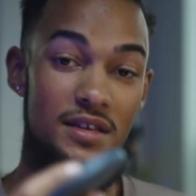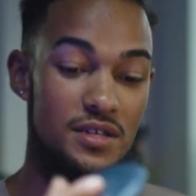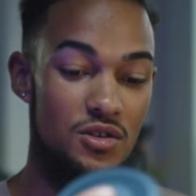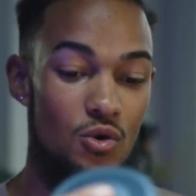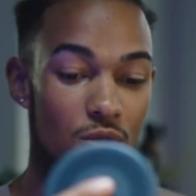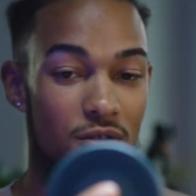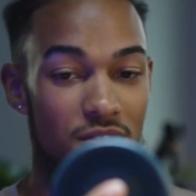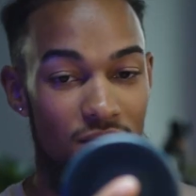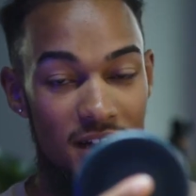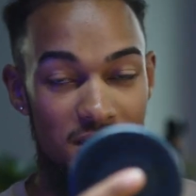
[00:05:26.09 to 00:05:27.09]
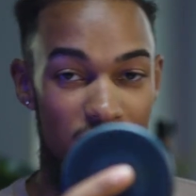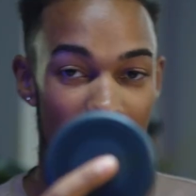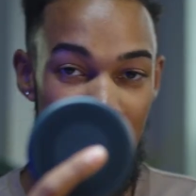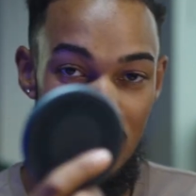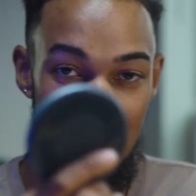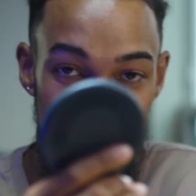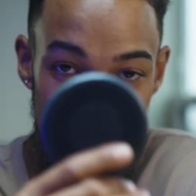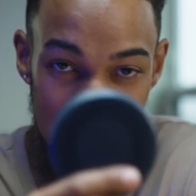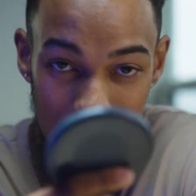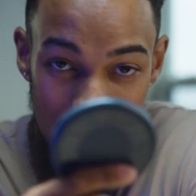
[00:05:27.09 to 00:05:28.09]
This is a cool little device. If you guys want to check
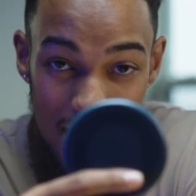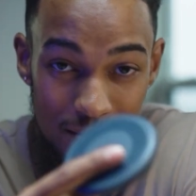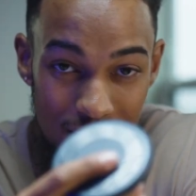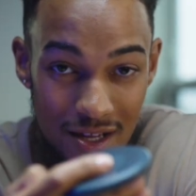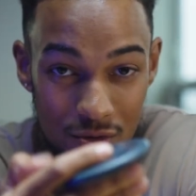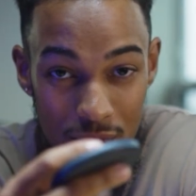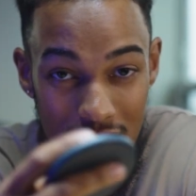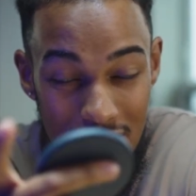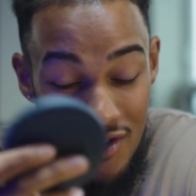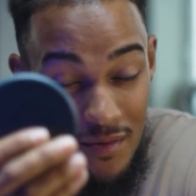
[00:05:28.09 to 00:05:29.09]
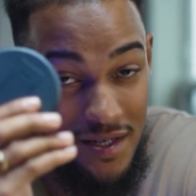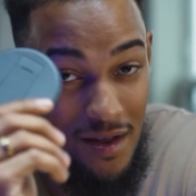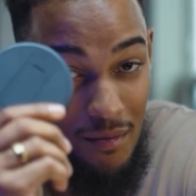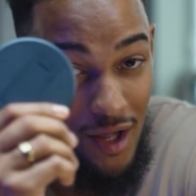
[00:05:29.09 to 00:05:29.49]
this out, the Amazon link will be in the description